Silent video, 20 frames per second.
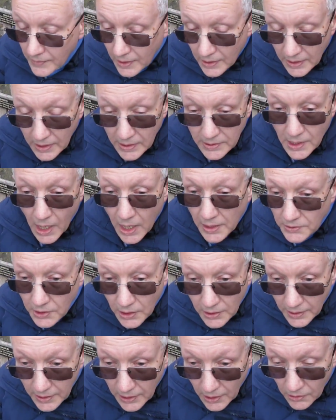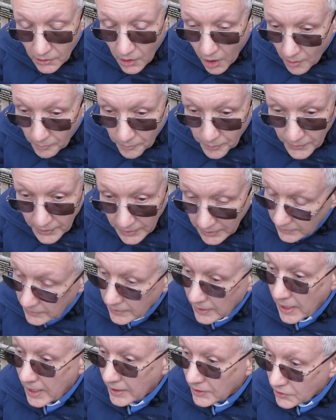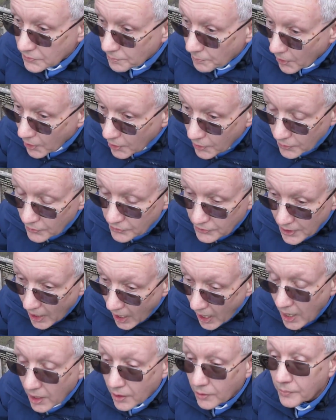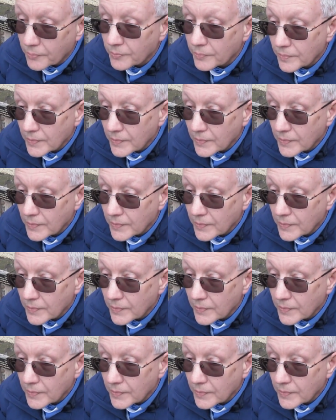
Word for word: is utterly and completely exposed now,